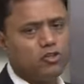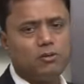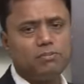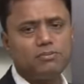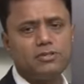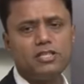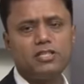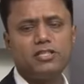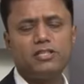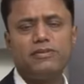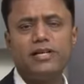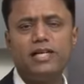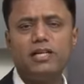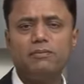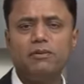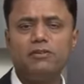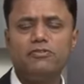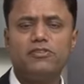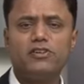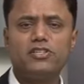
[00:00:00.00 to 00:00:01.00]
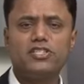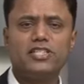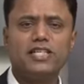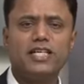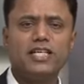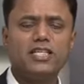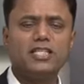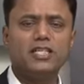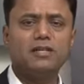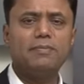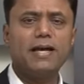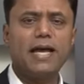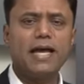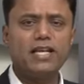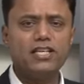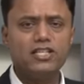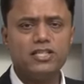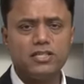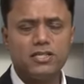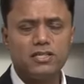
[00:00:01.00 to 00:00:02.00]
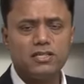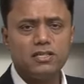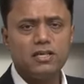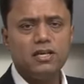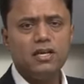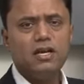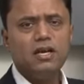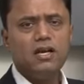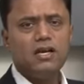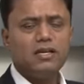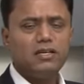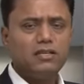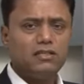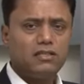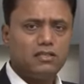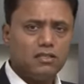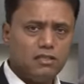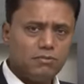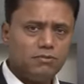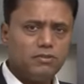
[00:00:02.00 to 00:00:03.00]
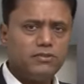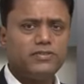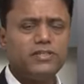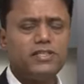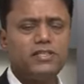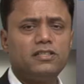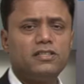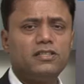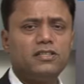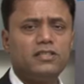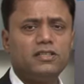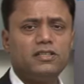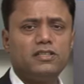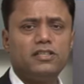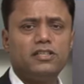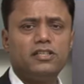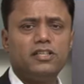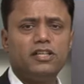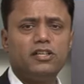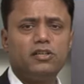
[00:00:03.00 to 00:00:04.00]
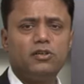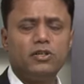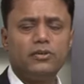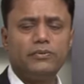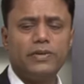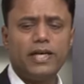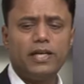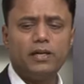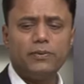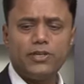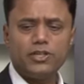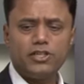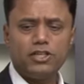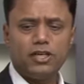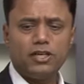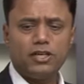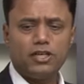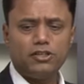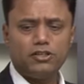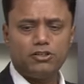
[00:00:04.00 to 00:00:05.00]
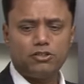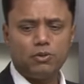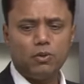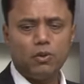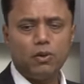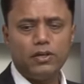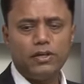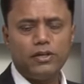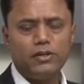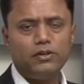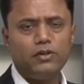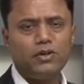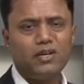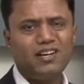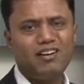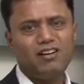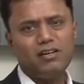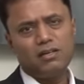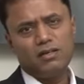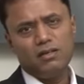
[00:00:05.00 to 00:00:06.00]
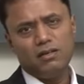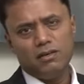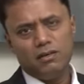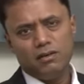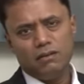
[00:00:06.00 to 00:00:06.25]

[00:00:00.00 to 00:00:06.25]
options available for strategic managers in terms of the evaluation and control. You cannot